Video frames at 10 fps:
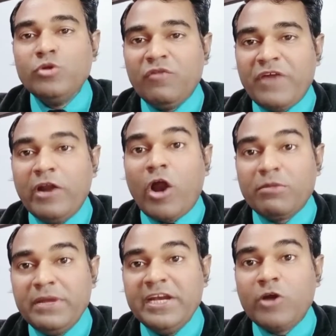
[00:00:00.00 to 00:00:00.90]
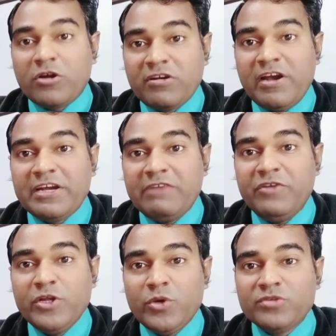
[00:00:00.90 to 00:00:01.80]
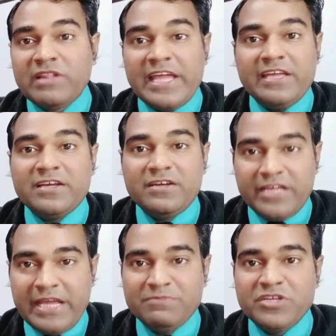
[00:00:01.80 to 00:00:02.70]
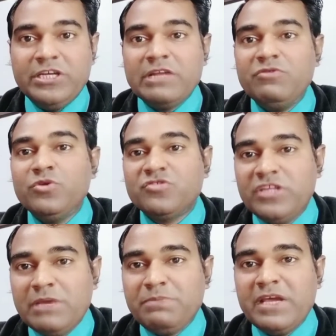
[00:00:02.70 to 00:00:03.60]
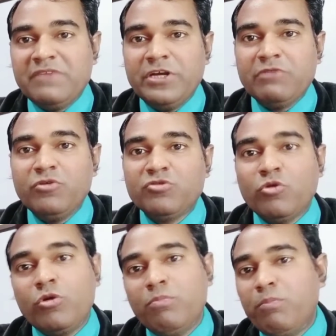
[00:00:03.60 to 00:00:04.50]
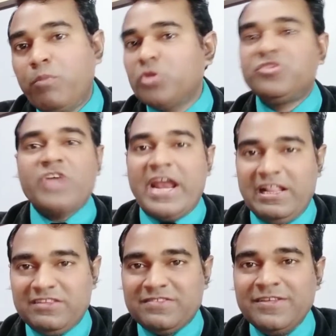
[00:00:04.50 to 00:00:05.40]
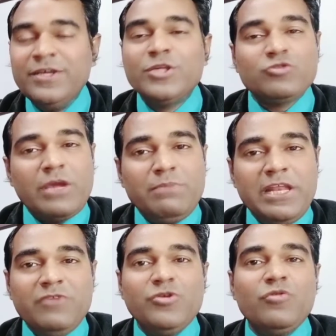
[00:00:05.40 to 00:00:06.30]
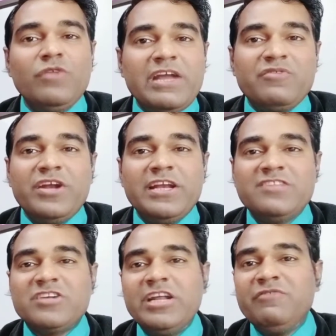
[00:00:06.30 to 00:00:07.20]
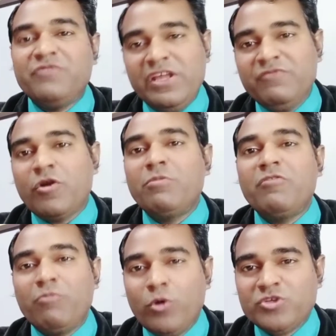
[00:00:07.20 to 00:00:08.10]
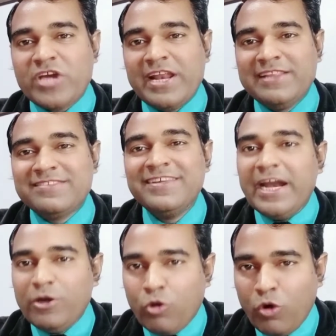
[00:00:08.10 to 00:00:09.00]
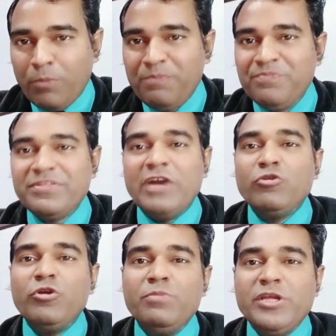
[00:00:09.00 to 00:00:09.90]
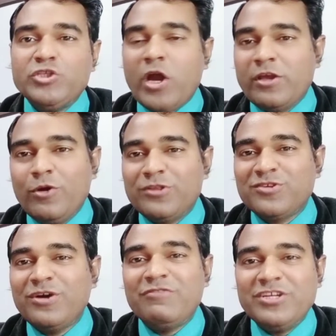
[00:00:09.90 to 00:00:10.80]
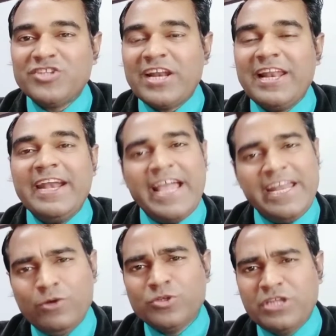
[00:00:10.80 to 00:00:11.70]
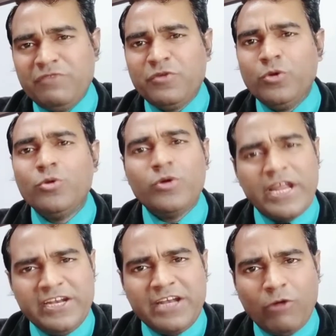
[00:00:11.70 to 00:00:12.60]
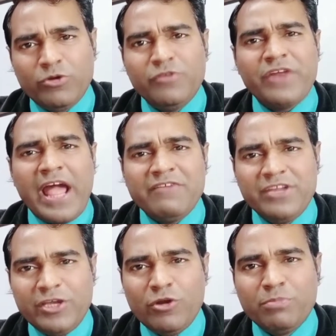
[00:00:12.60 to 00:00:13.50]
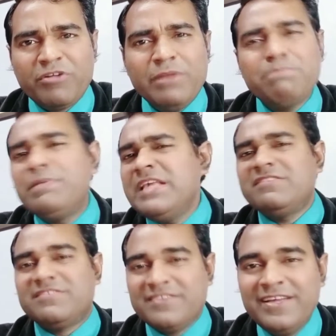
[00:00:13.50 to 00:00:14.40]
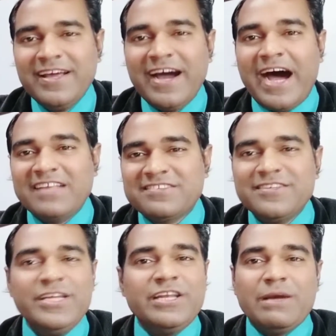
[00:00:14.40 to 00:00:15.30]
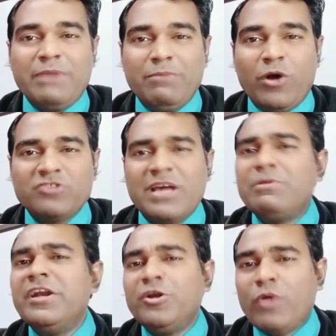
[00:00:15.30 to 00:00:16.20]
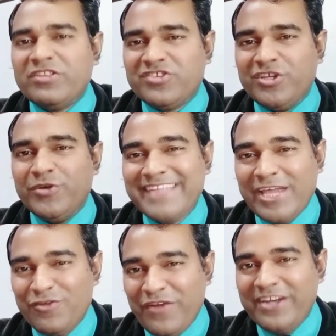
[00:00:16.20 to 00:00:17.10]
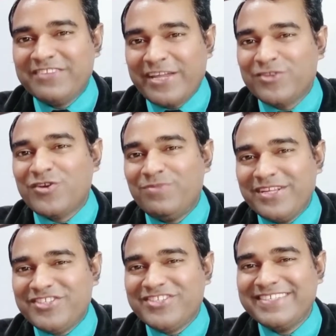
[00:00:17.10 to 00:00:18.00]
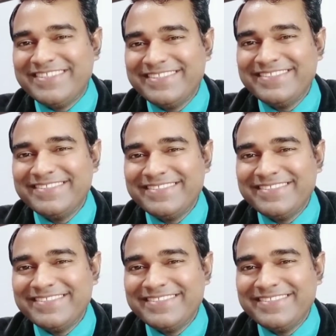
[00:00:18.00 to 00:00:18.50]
you will find lot many doctor related videos like AMC interviews, CAPF interviews on both channels. So I believe you will definitely study free from our both channels, and hope that you would be enjoying also our channel. And any question if you or any doubt if you are having in your brain, please ask in comment box. I am ready to answer you. Thank you friends. Thank you so much.